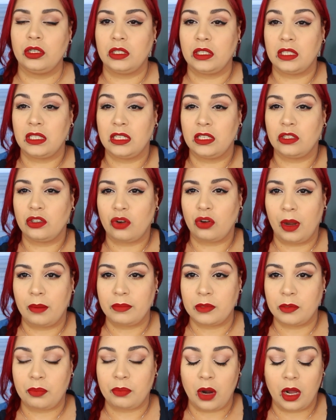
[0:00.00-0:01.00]
It's six
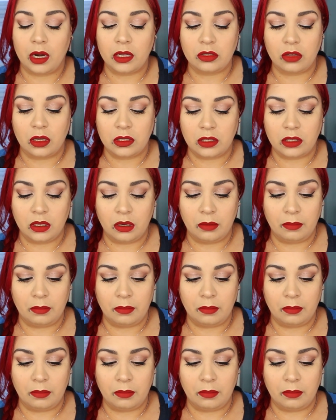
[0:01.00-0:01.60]
grams of product, so that's a good